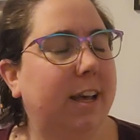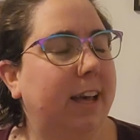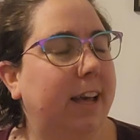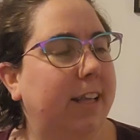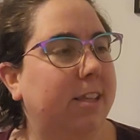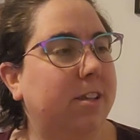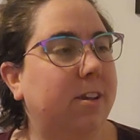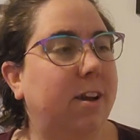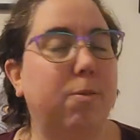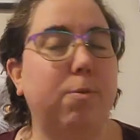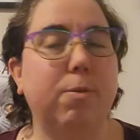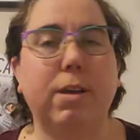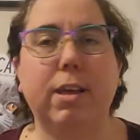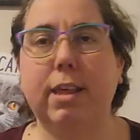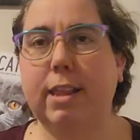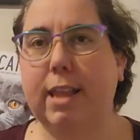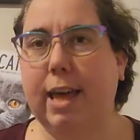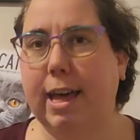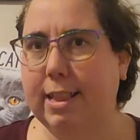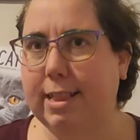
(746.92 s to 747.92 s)
and so I really
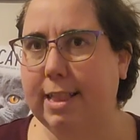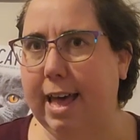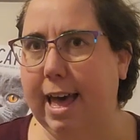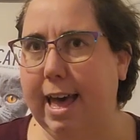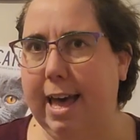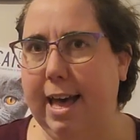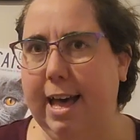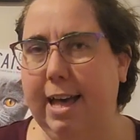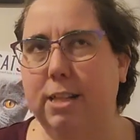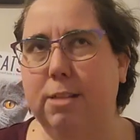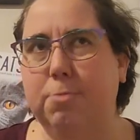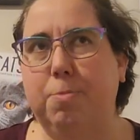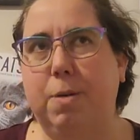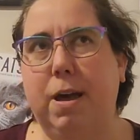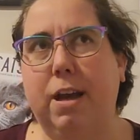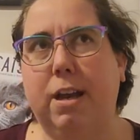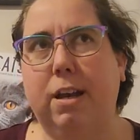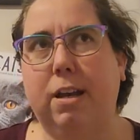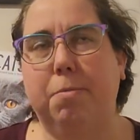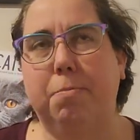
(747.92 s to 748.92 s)
like that
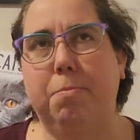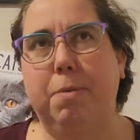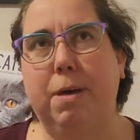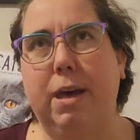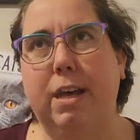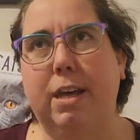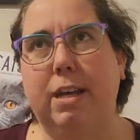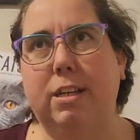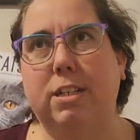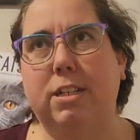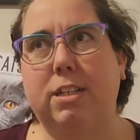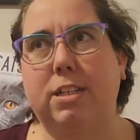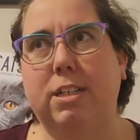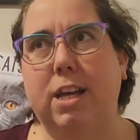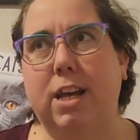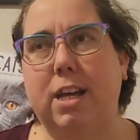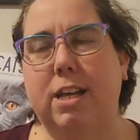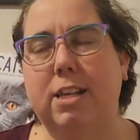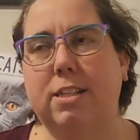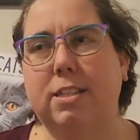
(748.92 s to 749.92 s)
aspect. But it
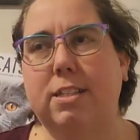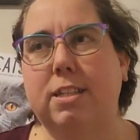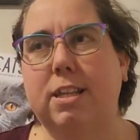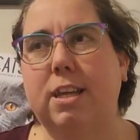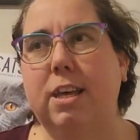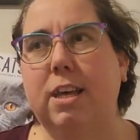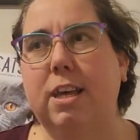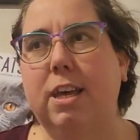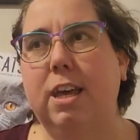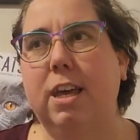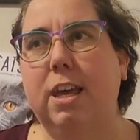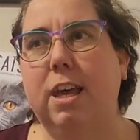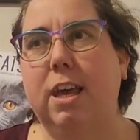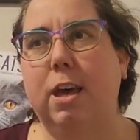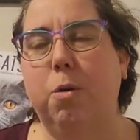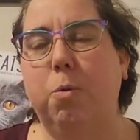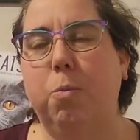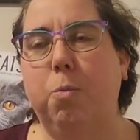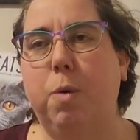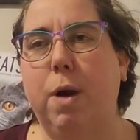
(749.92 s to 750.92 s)
just
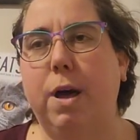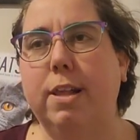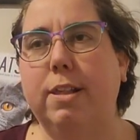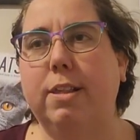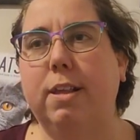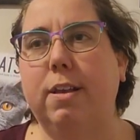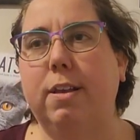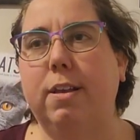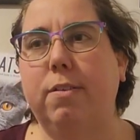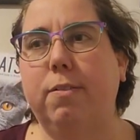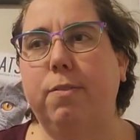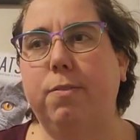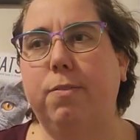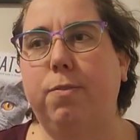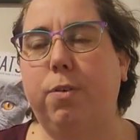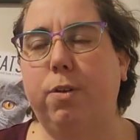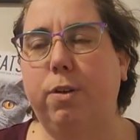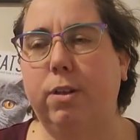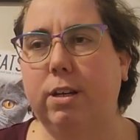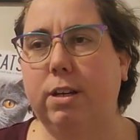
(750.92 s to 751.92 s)
it wasn't
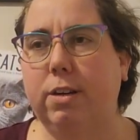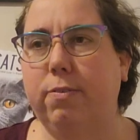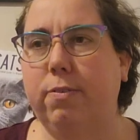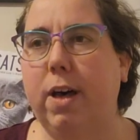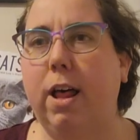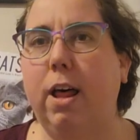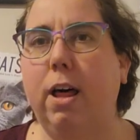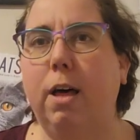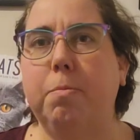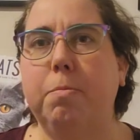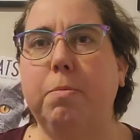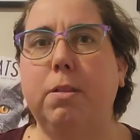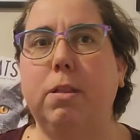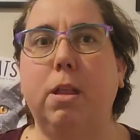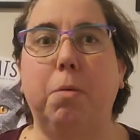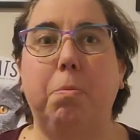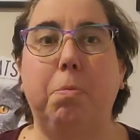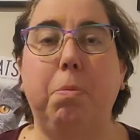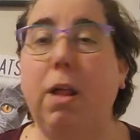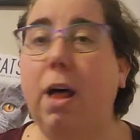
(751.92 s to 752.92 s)
fully developed.
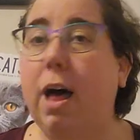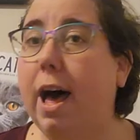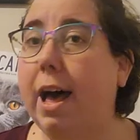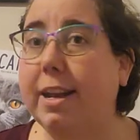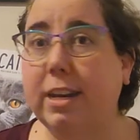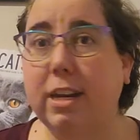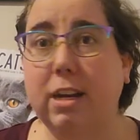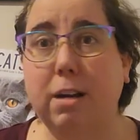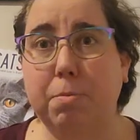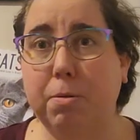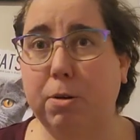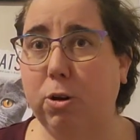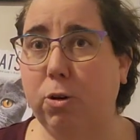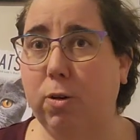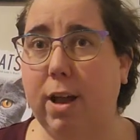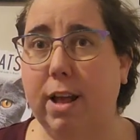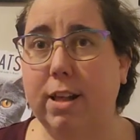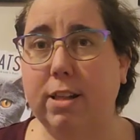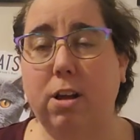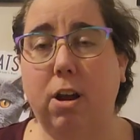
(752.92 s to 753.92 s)
The plot didn't
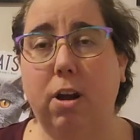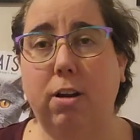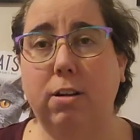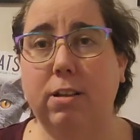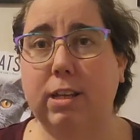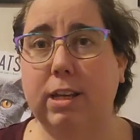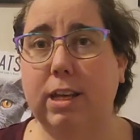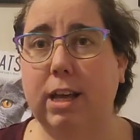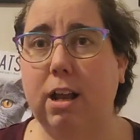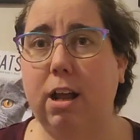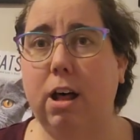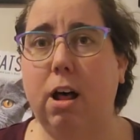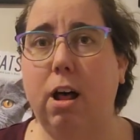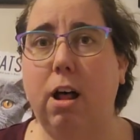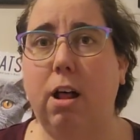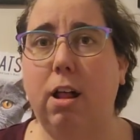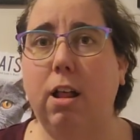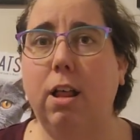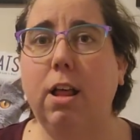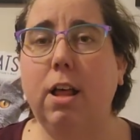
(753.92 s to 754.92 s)
progress hardly at
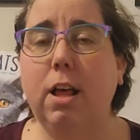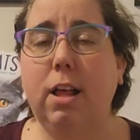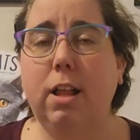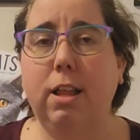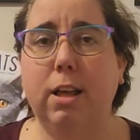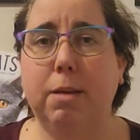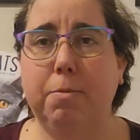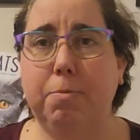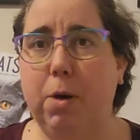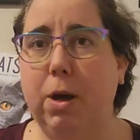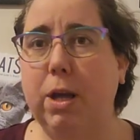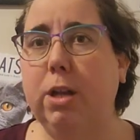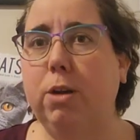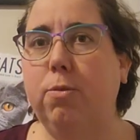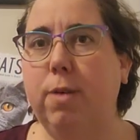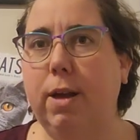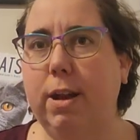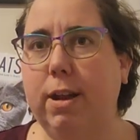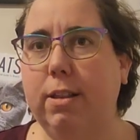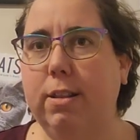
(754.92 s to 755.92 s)
all. Like what you
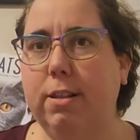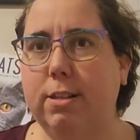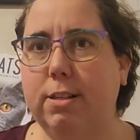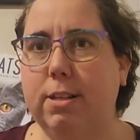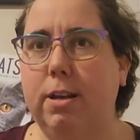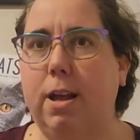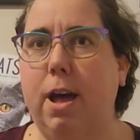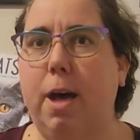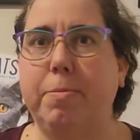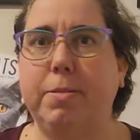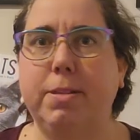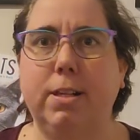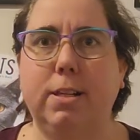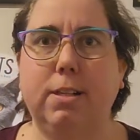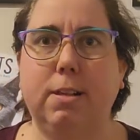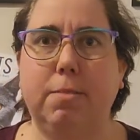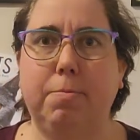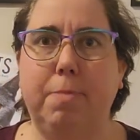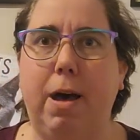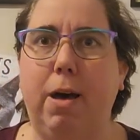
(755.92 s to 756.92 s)
read in the
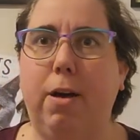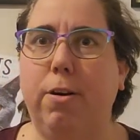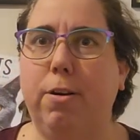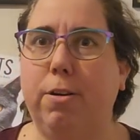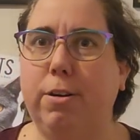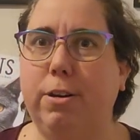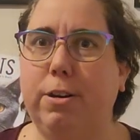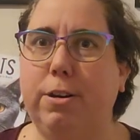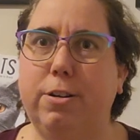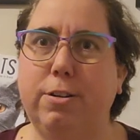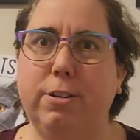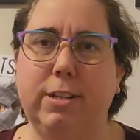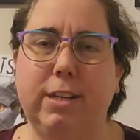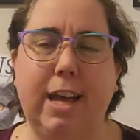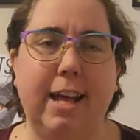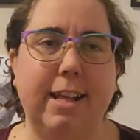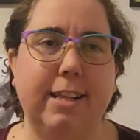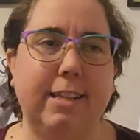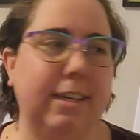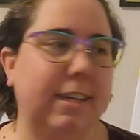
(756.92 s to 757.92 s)
synopsis about her, you know, she
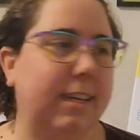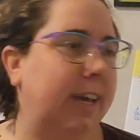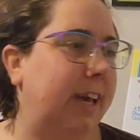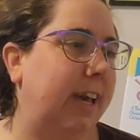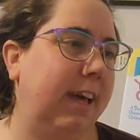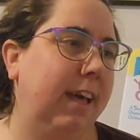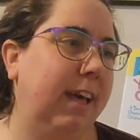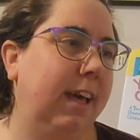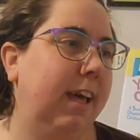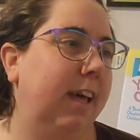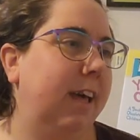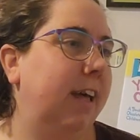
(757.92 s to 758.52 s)
has to get